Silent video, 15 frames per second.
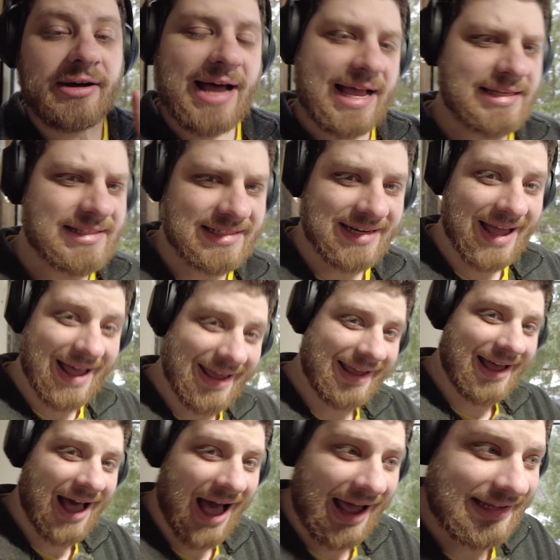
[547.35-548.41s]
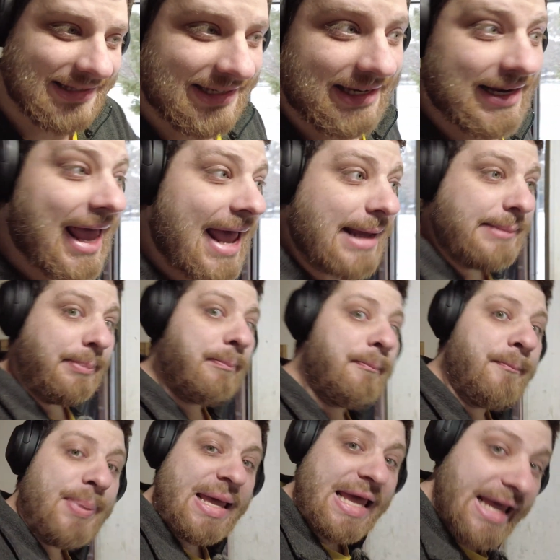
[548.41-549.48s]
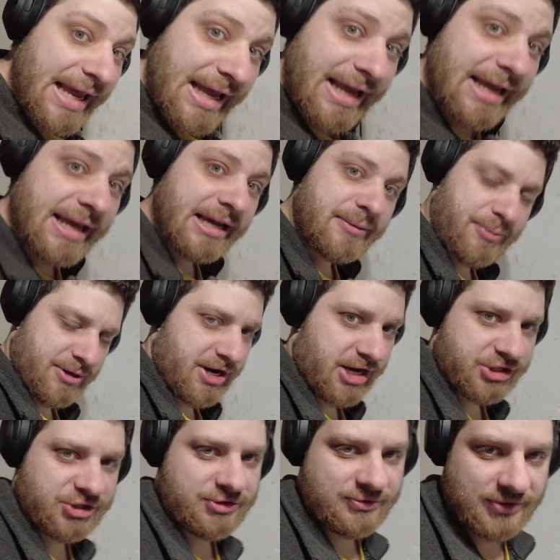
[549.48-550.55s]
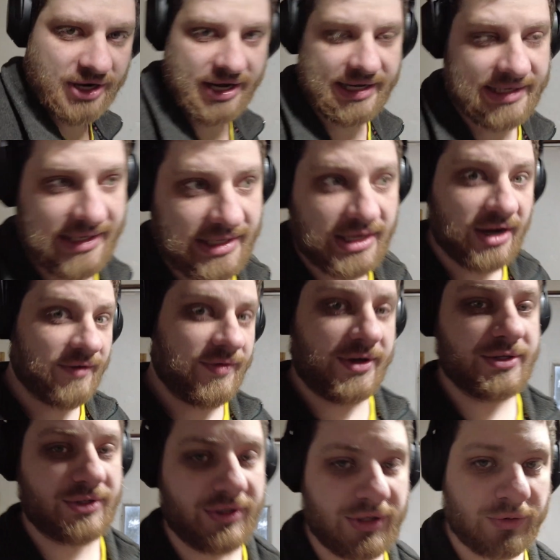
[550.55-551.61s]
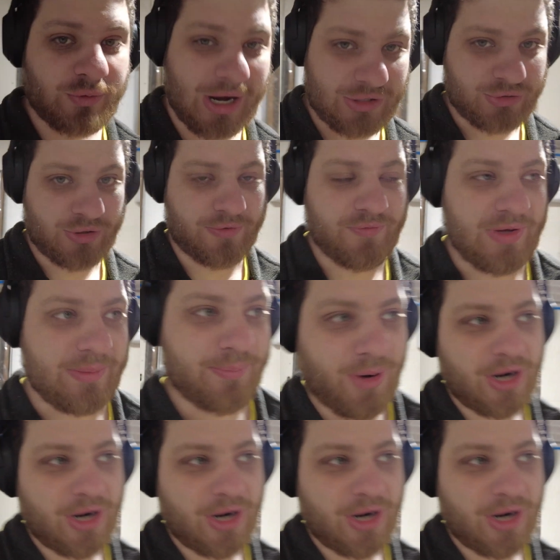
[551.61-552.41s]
last night I did a big production run of those little retrofit